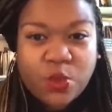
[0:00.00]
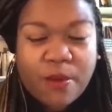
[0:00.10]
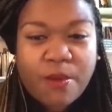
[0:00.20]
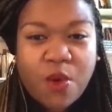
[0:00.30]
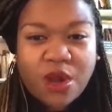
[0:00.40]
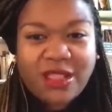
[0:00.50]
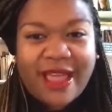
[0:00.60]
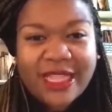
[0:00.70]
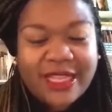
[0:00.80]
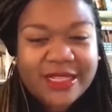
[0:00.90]
we're more
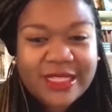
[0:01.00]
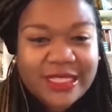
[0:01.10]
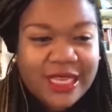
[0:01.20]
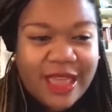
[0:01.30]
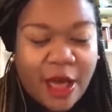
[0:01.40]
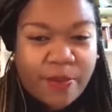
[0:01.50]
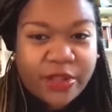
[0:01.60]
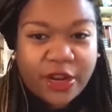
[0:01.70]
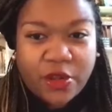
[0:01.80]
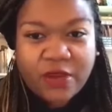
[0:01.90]
likely to seek out
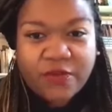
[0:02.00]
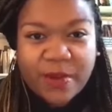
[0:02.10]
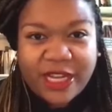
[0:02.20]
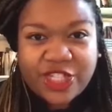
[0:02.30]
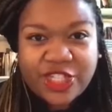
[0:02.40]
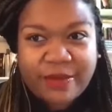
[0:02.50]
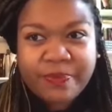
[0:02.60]
political information,